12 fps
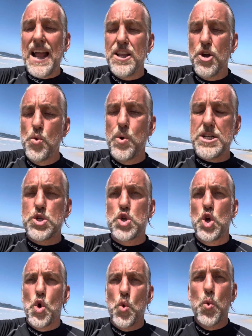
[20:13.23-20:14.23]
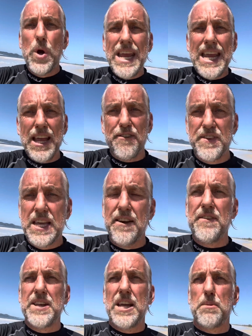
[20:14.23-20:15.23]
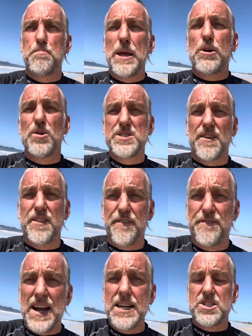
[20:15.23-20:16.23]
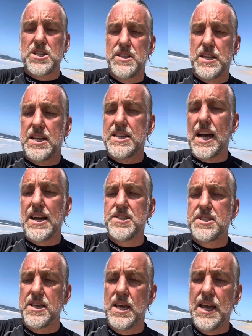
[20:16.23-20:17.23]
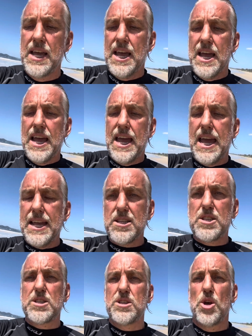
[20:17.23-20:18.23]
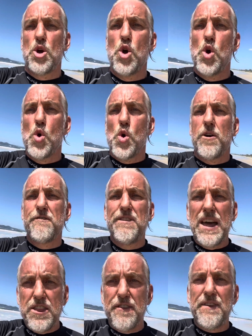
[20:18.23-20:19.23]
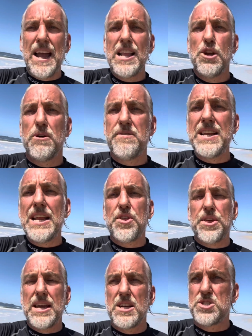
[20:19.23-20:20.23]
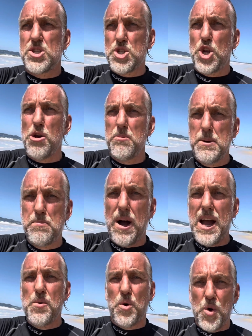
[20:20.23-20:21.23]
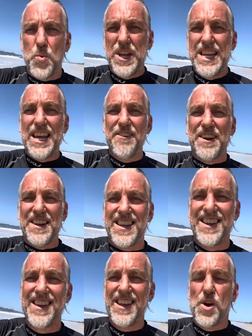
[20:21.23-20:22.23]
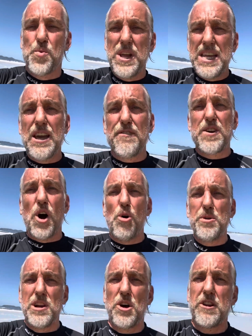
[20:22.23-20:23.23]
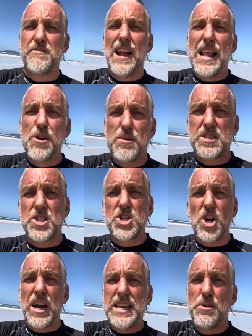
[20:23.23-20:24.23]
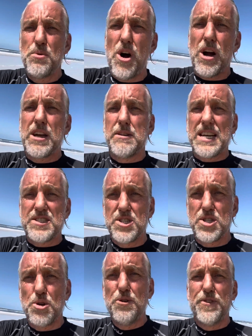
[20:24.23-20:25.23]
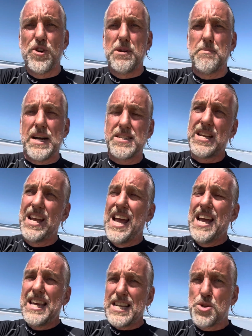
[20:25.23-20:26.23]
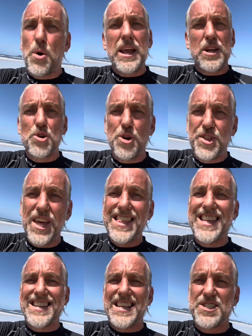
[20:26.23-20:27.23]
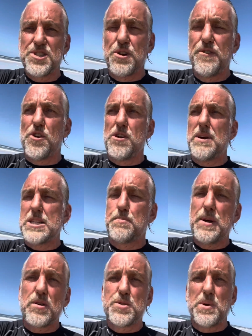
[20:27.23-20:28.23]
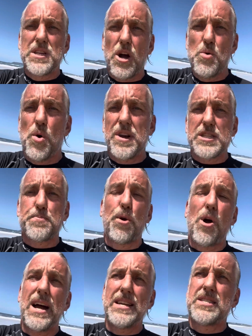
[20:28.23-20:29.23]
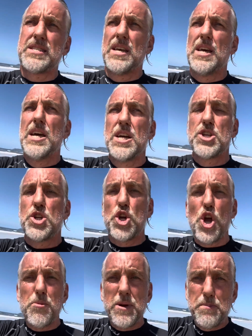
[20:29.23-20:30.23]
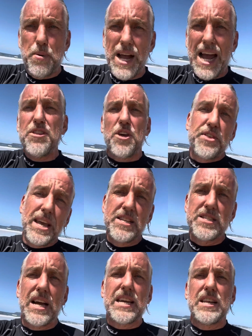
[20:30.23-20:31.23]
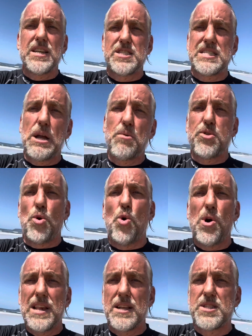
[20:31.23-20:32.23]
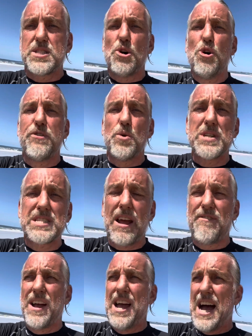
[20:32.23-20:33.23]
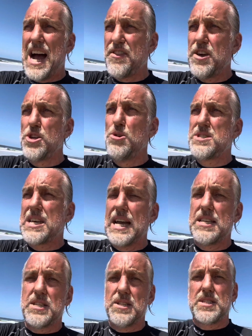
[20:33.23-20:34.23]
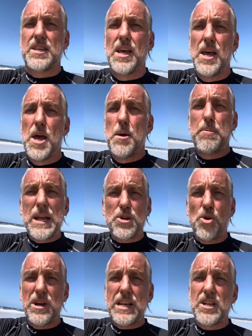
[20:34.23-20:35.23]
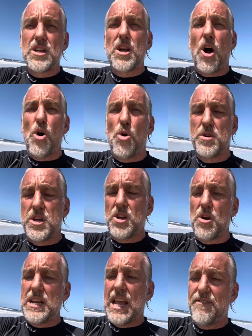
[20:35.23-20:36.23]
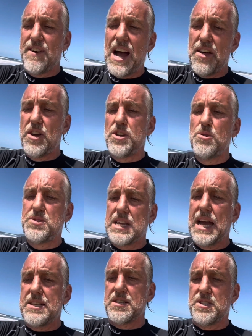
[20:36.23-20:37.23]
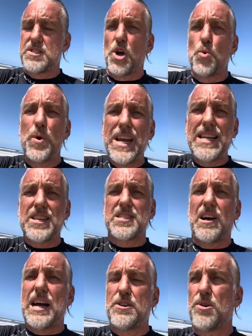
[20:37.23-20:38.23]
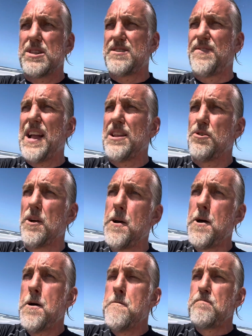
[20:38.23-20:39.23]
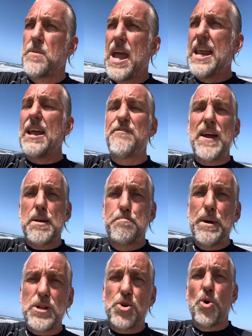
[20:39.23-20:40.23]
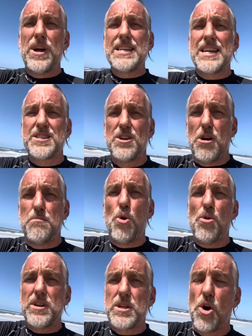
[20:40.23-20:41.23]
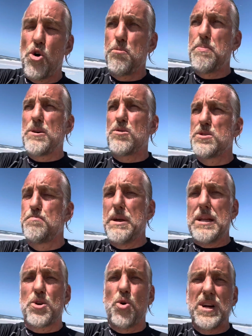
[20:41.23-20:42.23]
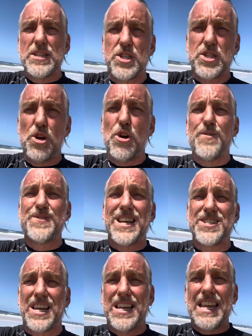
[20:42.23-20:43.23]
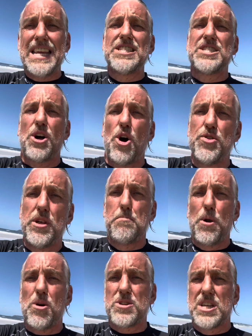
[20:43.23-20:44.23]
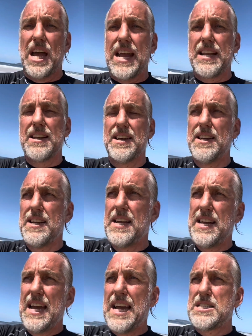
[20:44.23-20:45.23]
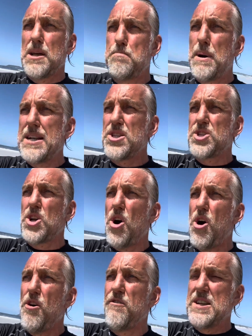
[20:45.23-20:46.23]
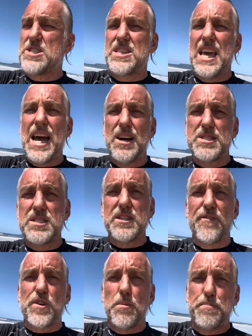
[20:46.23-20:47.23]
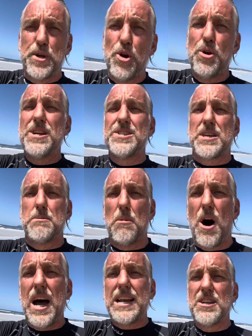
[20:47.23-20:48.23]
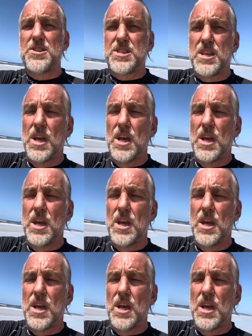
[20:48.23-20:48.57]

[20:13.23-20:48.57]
which we have given it because of the function that it does. It's that the value of anything is determined by what we give it. We give gold a lot of value. It's a shiny rock. It doesn't do very much. That's quite a good thing that it doesn't do very much, because we don't want its price determined by other things like it is, say, with oil and silver, which have other use cases. Bitcoin and gold don't have other use cases, so we decide on its value. And in fact, Bitcoin does a lot more than gold, because Bitcoin serves as a ledger on the blockchain. It's thousands of computers and miners